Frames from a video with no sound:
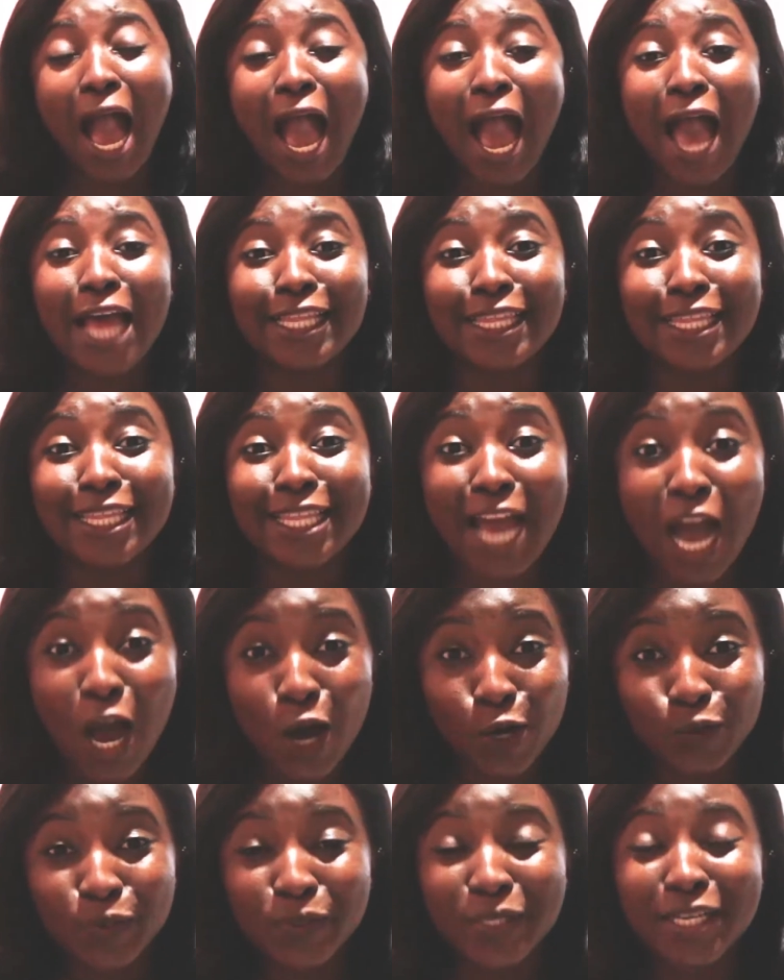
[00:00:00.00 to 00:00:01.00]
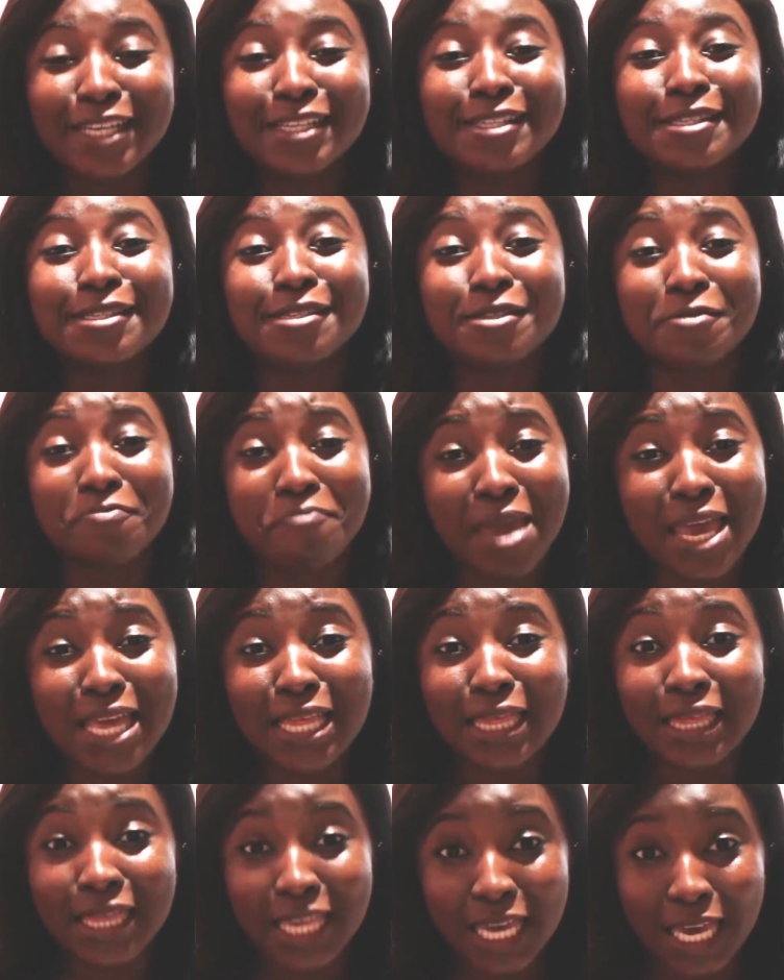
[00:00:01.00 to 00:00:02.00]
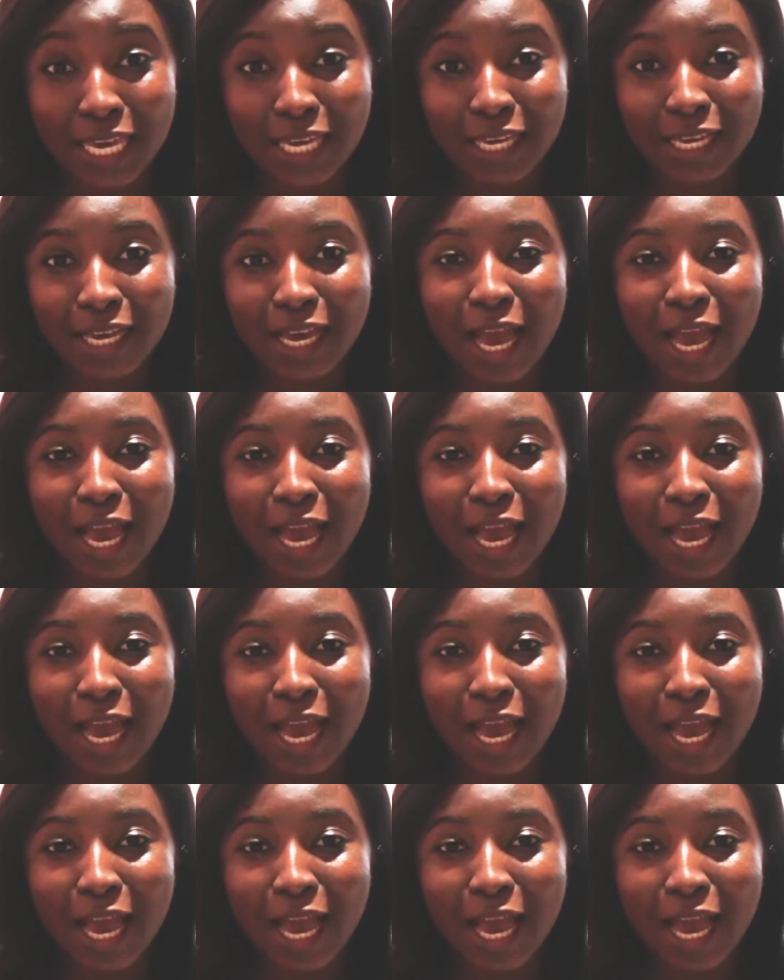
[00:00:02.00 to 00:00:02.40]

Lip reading: And now to the main thing.